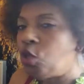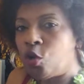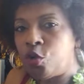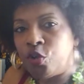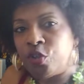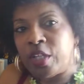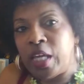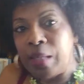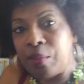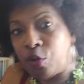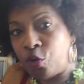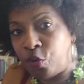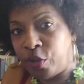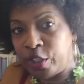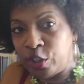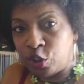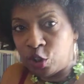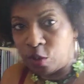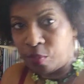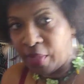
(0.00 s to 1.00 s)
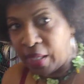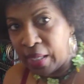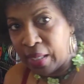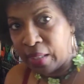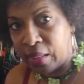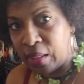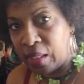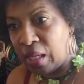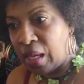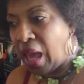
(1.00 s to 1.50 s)
Notre Dame creature
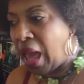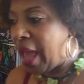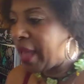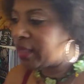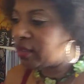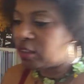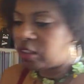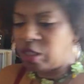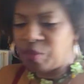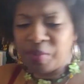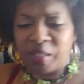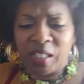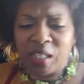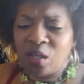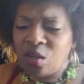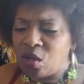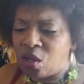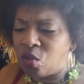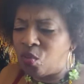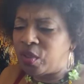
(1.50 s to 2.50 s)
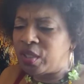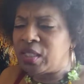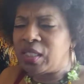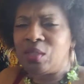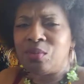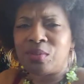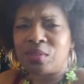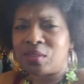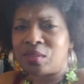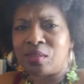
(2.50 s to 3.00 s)
man as some hero when
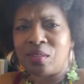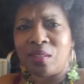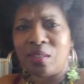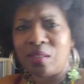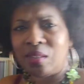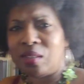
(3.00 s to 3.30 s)
he was